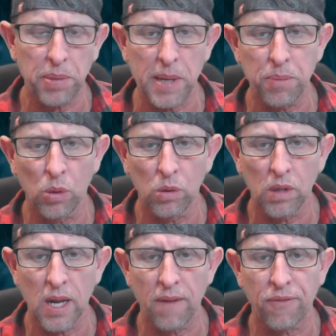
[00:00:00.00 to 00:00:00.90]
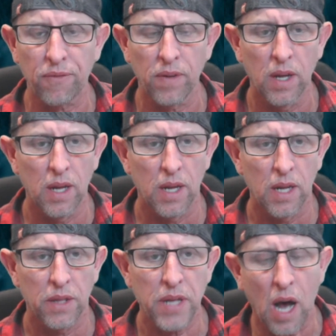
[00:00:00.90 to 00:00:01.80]
people, if
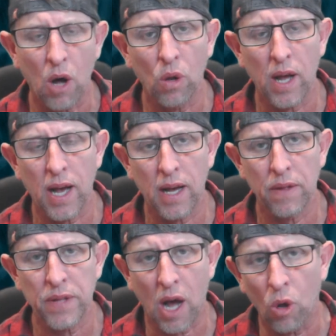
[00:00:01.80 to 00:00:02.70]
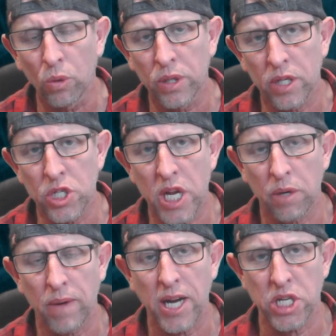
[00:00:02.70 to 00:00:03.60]
the older
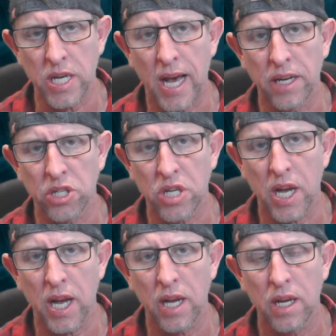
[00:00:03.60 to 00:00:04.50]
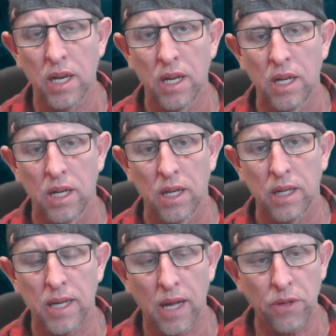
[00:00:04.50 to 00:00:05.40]
generation understand,
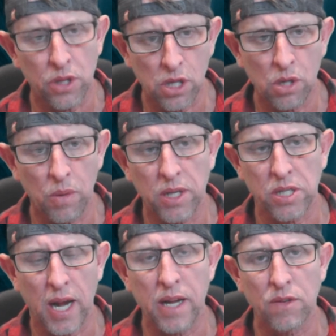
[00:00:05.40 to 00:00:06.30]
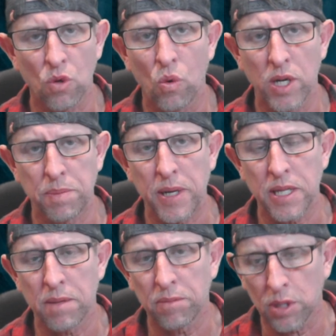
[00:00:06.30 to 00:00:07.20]
that the USA has always
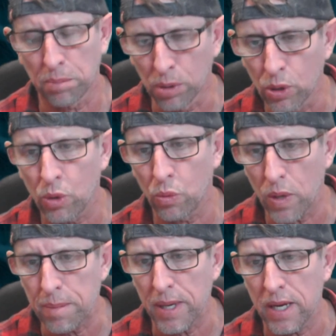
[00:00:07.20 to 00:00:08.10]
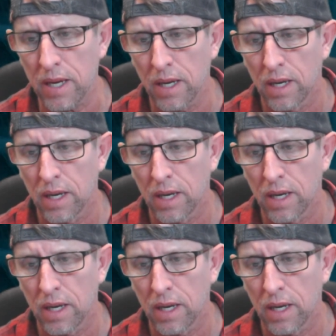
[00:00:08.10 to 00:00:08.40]
been the blue ribbon